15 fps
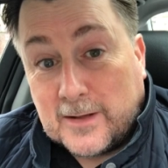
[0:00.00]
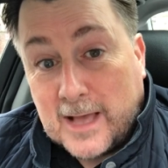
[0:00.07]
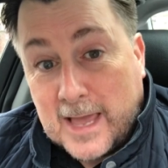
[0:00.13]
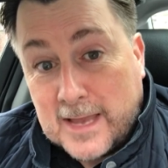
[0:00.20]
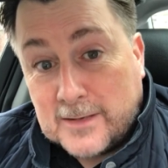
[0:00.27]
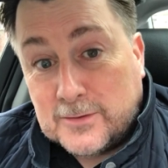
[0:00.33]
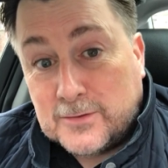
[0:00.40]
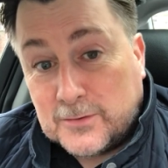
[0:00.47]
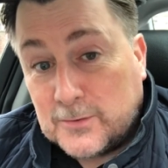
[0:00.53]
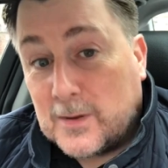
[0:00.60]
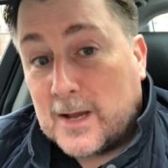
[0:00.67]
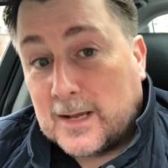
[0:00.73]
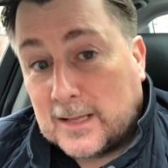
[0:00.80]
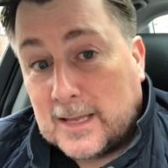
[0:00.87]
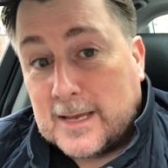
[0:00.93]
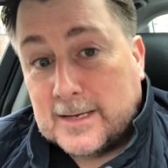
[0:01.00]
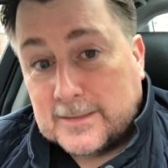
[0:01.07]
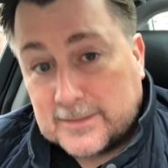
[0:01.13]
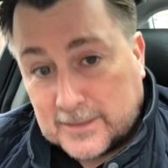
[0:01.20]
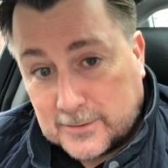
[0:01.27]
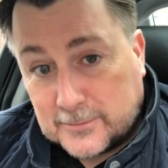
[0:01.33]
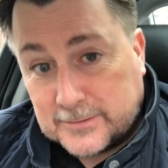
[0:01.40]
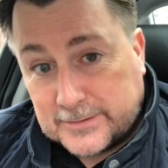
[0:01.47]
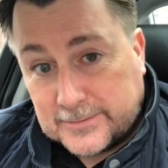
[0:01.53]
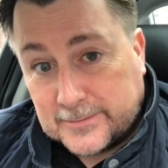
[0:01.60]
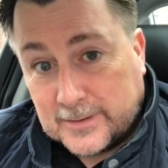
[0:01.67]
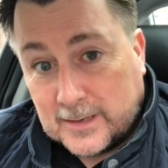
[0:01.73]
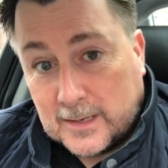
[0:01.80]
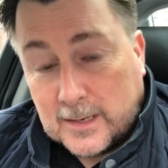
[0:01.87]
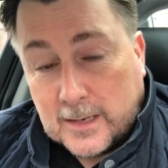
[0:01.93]
into a client's house.
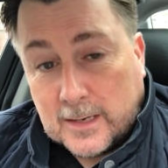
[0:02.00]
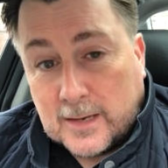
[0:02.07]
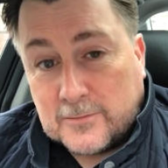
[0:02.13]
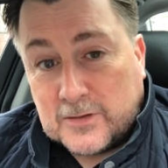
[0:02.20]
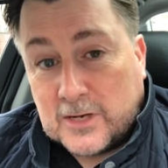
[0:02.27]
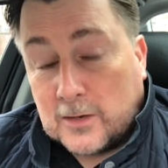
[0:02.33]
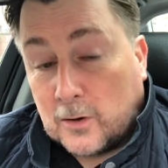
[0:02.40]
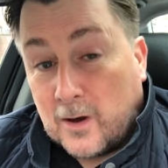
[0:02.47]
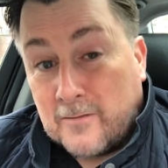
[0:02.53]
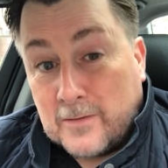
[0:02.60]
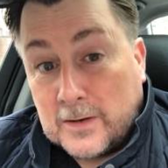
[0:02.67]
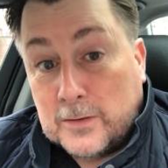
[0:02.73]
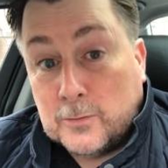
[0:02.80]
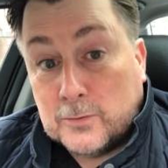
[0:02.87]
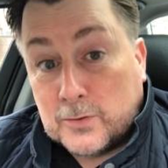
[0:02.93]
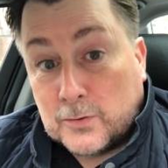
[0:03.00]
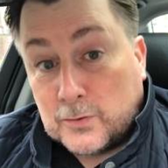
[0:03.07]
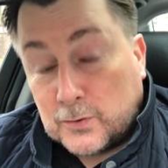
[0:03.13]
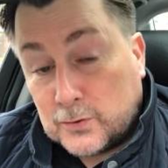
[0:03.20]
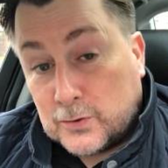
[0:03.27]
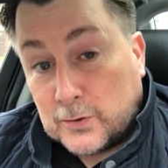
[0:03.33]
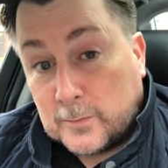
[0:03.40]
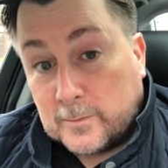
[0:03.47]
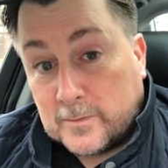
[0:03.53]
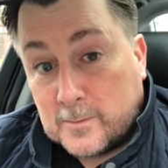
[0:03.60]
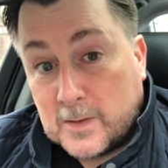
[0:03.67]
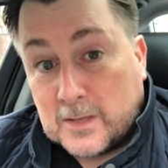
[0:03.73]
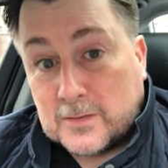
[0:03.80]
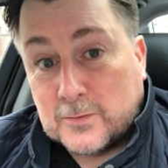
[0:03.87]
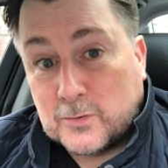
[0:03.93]
I've seen a lot of videos on YouTube from
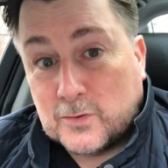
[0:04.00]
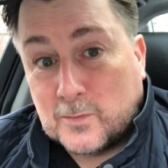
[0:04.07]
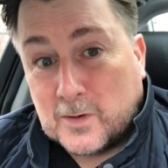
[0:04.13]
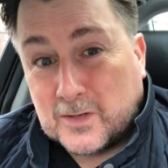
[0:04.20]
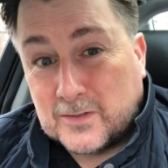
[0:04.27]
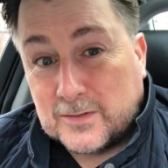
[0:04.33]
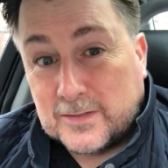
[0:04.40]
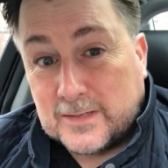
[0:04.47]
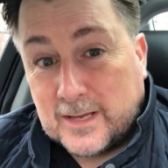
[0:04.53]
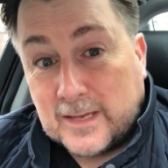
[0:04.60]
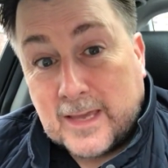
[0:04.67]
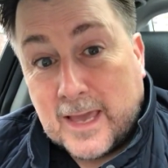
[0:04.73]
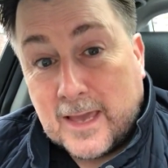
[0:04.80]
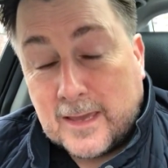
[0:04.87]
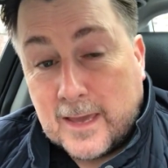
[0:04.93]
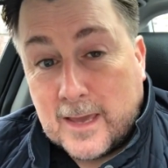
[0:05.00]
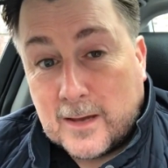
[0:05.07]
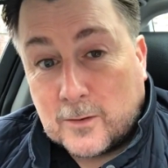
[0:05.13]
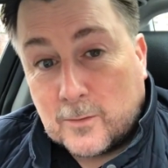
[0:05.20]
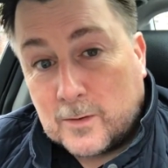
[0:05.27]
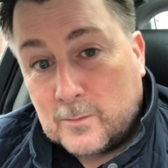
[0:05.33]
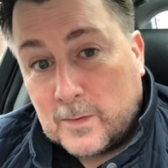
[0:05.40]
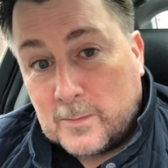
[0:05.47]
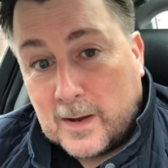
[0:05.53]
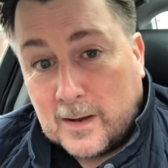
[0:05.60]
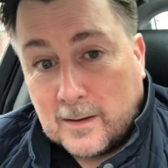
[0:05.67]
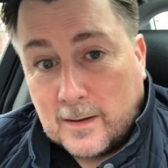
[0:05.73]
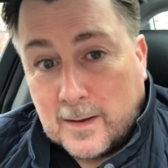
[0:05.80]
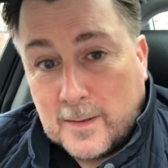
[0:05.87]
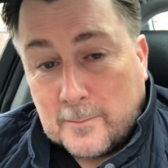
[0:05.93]
other social workers that say, yeah, go in with my
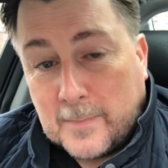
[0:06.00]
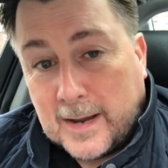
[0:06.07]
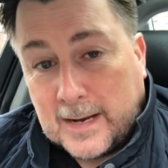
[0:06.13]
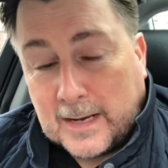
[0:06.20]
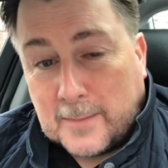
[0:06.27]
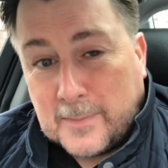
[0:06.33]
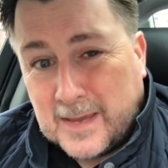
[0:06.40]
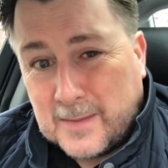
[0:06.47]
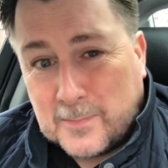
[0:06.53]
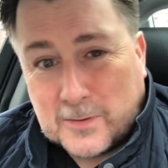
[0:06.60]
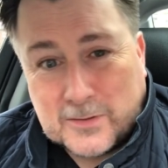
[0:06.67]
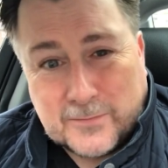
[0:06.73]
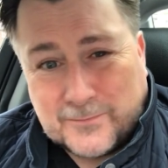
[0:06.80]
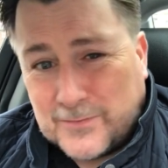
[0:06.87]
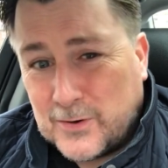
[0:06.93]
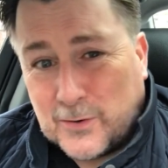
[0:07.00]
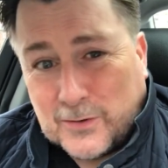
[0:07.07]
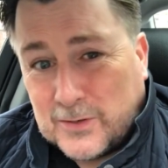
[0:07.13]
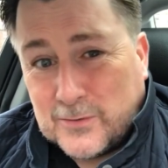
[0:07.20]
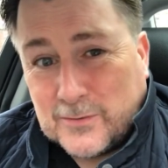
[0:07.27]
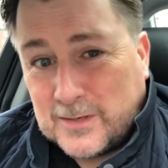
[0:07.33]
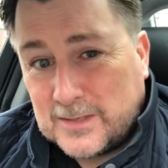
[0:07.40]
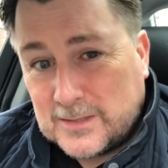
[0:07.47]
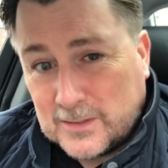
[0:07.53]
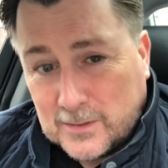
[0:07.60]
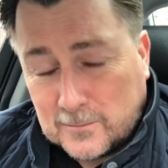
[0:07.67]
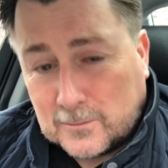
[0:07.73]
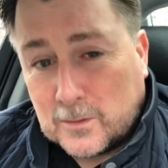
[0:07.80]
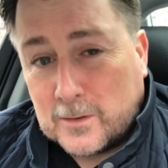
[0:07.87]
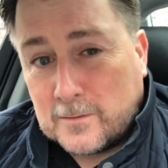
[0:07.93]
pile of papers. No, you don't need to. You've
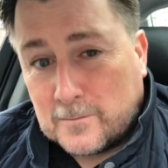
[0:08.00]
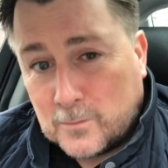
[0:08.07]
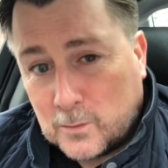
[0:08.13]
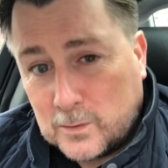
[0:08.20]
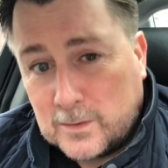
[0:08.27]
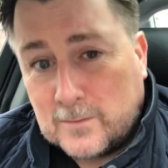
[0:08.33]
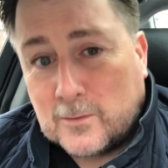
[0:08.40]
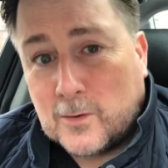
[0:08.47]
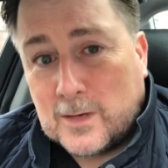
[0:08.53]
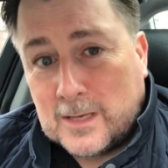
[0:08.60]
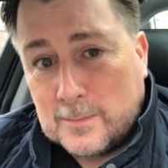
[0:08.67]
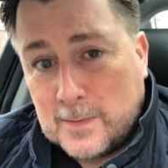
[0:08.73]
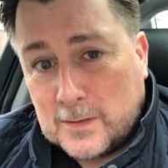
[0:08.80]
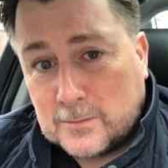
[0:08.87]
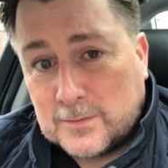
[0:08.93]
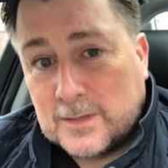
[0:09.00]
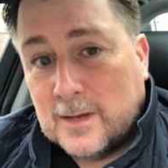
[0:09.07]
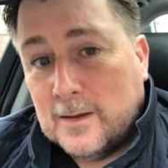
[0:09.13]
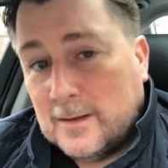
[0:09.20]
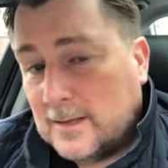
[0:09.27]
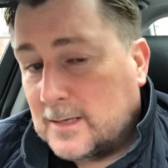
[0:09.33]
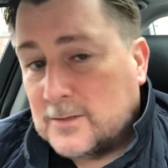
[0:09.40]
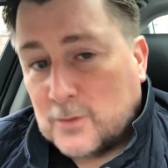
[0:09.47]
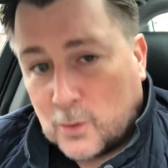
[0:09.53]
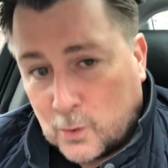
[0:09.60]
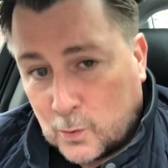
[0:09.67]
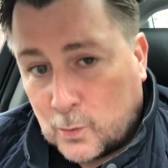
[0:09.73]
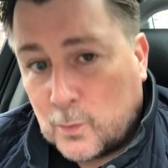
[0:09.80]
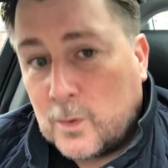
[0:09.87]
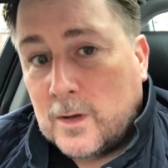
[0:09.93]
got your phone, you've got emails. That's
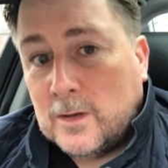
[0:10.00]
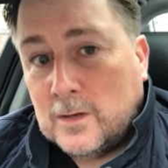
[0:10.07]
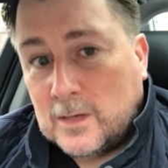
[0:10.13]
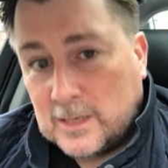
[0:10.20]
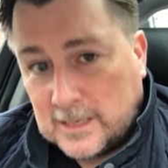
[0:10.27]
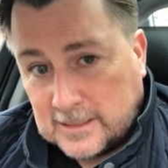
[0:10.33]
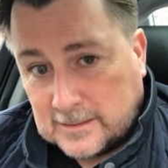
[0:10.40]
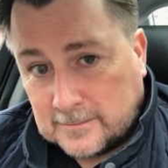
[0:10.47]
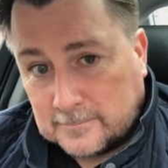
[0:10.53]
all you need.